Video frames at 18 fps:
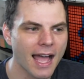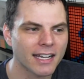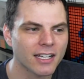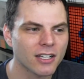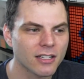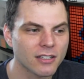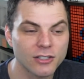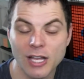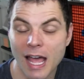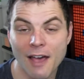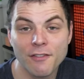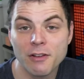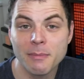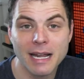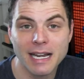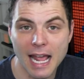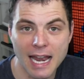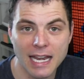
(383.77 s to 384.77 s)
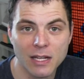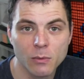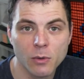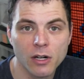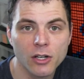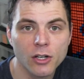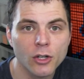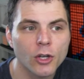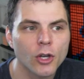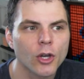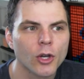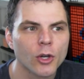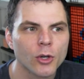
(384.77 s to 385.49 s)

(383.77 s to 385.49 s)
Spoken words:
I haven't met anyone